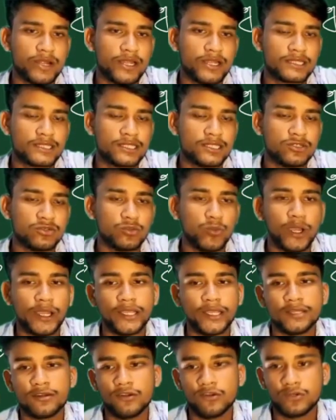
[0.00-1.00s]
rx into y
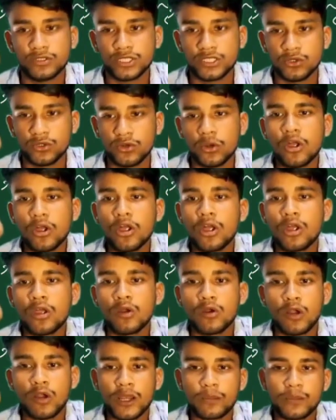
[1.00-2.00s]
equal to 0,
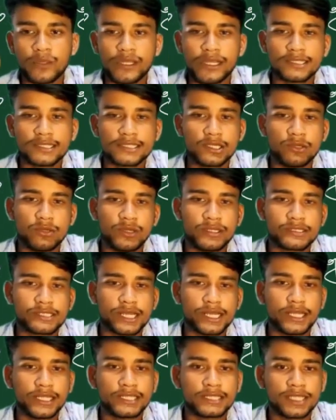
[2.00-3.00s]
where px qx
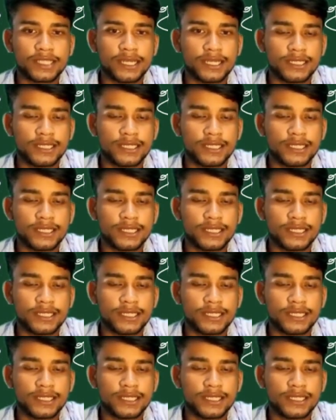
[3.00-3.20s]
rx are